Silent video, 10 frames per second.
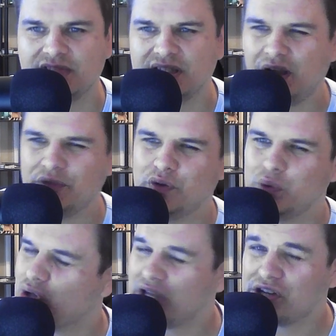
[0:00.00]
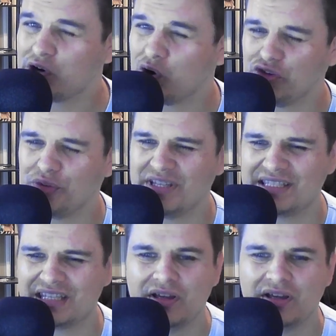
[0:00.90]
Now, if you look at her ultimate
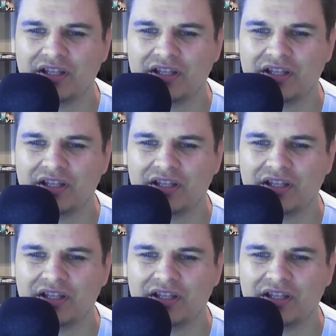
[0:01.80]
skill,